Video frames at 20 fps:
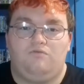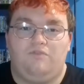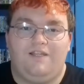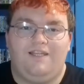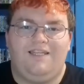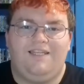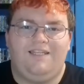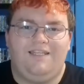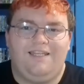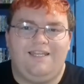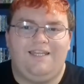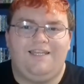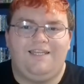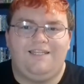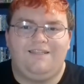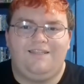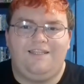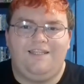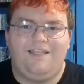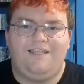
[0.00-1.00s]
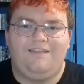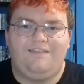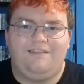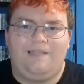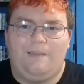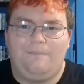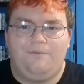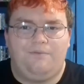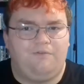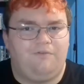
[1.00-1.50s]
really needed the
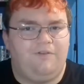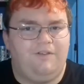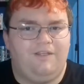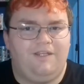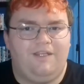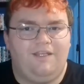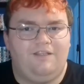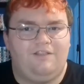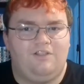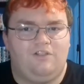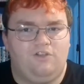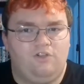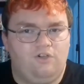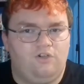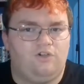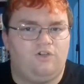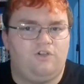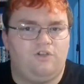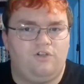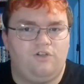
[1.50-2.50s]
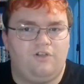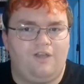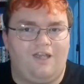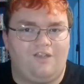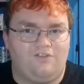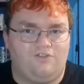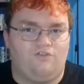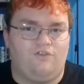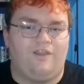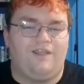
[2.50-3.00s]
in-depth 3D to look
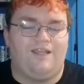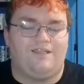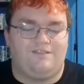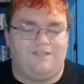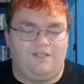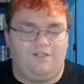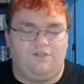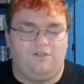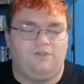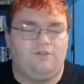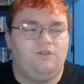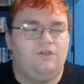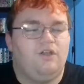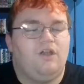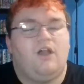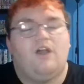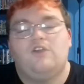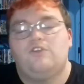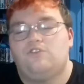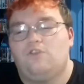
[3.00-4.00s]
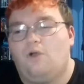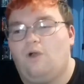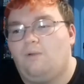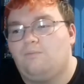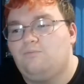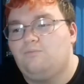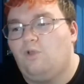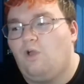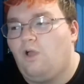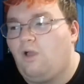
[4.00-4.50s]
as great as they do. So
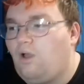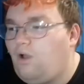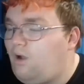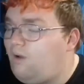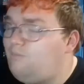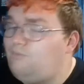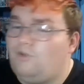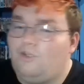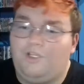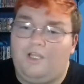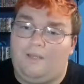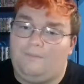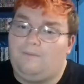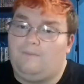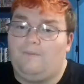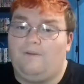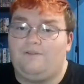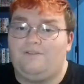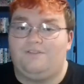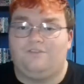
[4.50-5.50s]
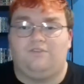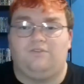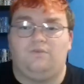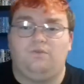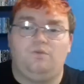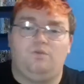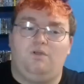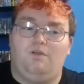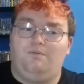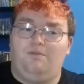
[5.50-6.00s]
I'm not unhappy about this at
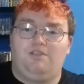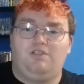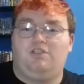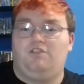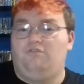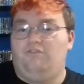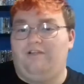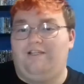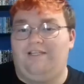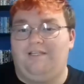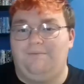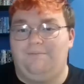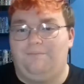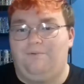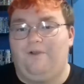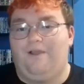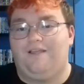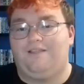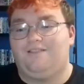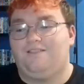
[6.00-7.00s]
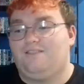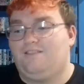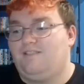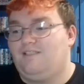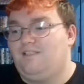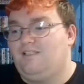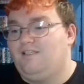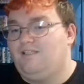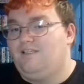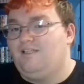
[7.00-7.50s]
all. I'm actually really impressed.
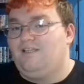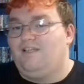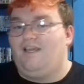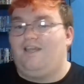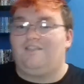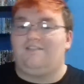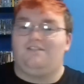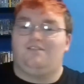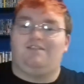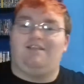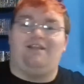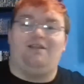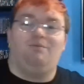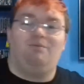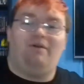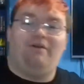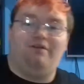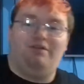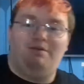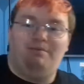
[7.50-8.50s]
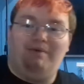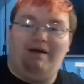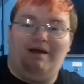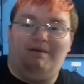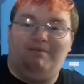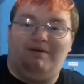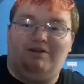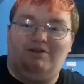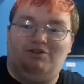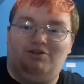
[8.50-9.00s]
As you can tell, I'm wearing the
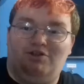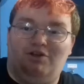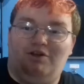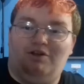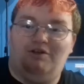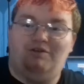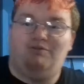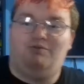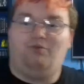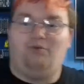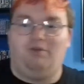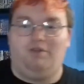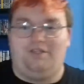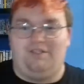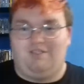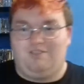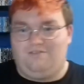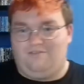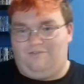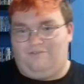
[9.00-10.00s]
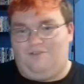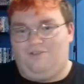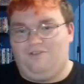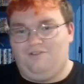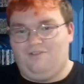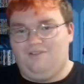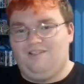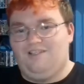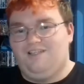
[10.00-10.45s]
Batman shirt for this review.